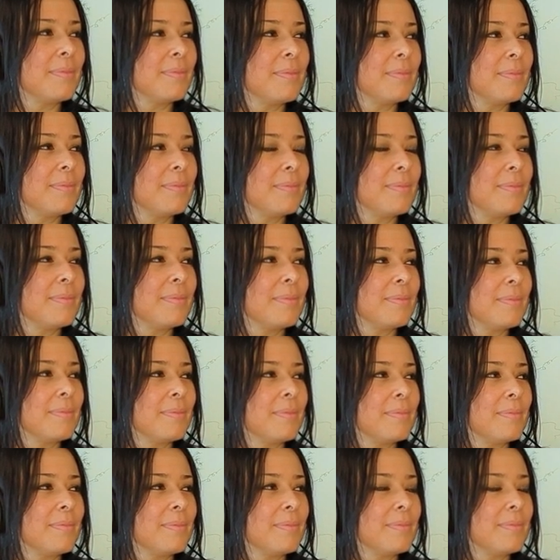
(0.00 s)

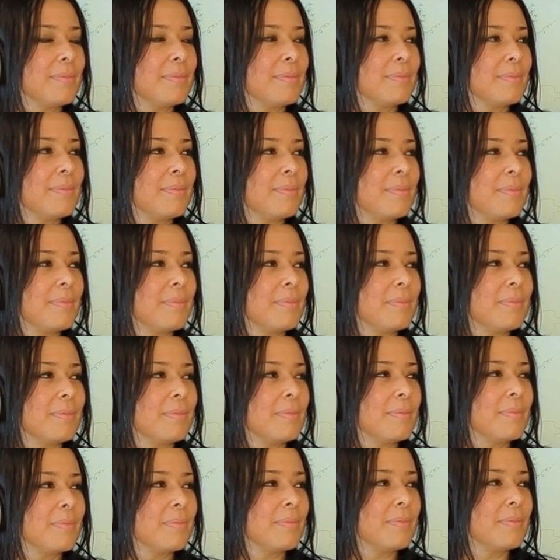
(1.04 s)

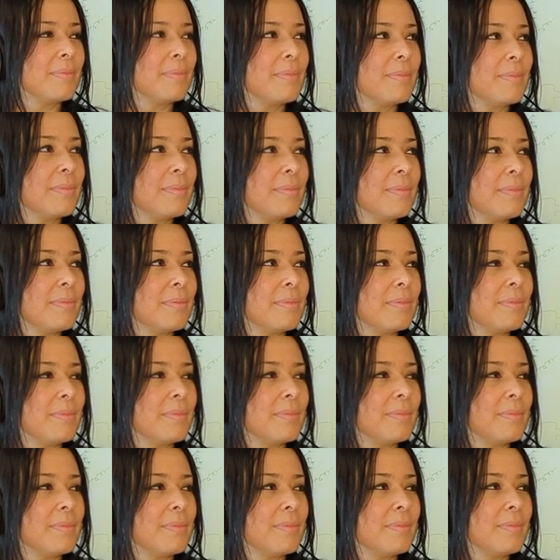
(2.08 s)

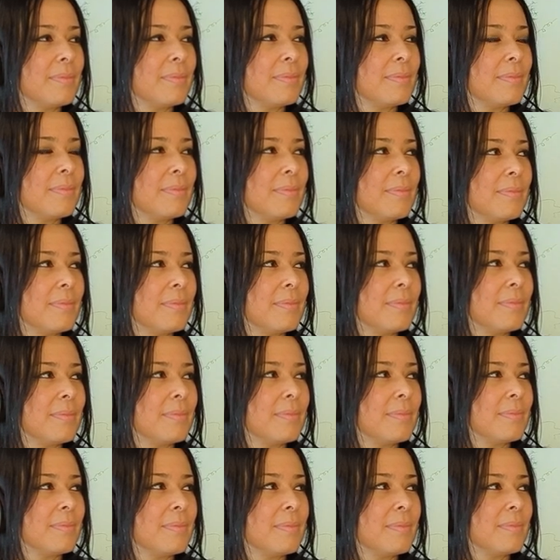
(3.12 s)

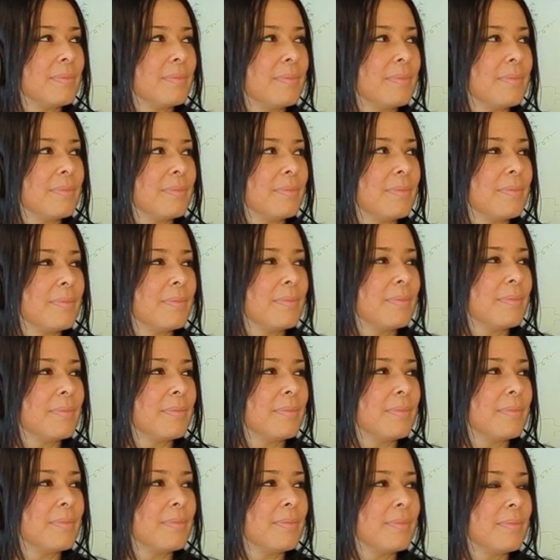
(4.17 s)

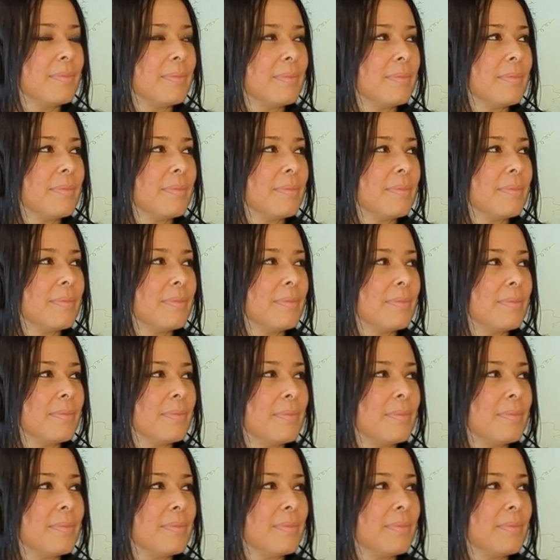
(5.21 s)
This person isn't speaking.